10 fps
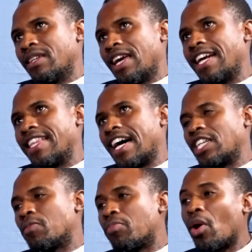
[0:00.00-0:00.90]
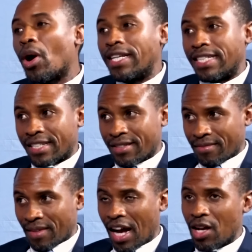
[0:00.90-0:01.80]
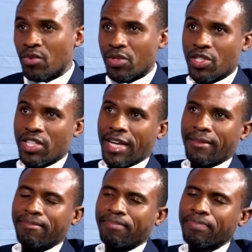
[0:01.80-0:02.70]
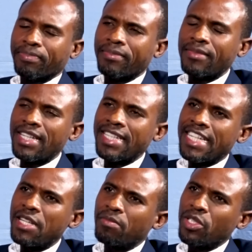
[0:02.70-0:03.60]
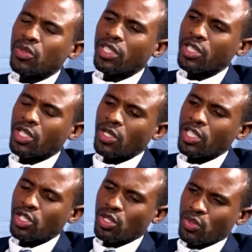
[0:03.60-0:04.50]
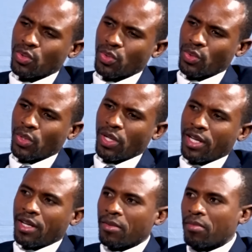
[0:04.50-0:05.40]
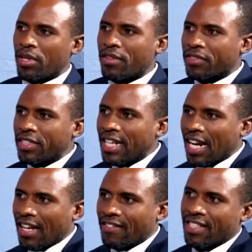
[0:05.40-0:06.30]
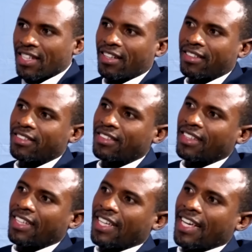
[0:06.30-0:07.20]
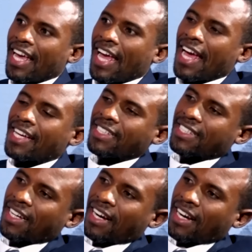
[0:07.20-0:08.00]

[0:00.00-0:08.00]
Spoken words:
at that point, I would say, in between going to Be Free Lifestyle and